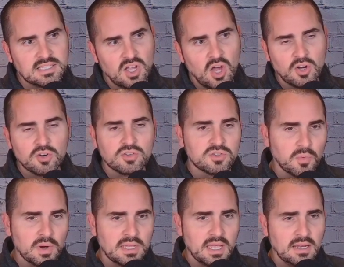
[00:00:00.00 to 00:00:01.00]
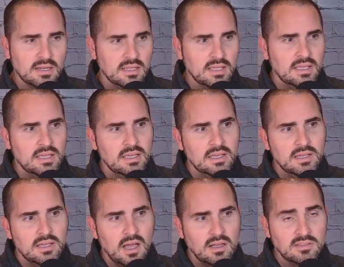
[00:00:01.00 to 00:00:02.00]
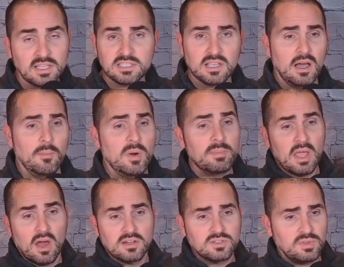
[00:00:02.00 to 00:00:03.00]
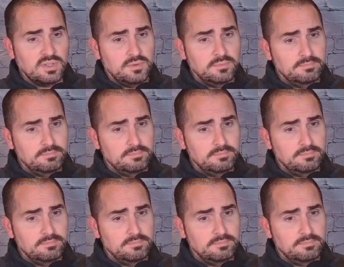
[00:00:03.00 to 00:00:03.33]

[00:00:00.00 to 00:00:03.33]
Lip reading: 128. I'm going to be honest with you.